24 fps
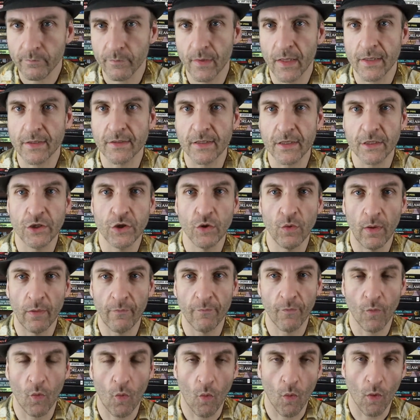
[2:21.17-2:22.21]
that sets you
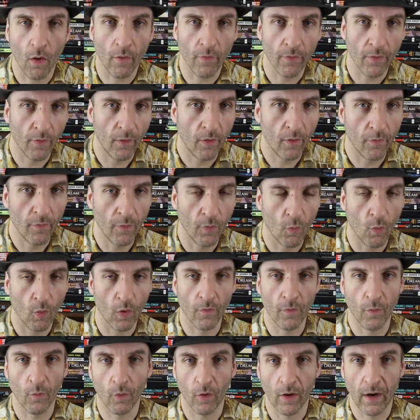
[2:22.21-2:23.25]
up for the, the
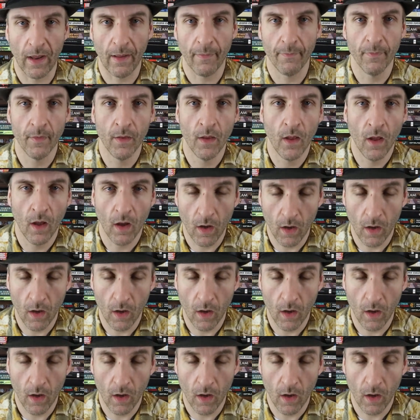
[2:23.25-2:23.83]
world that we're at.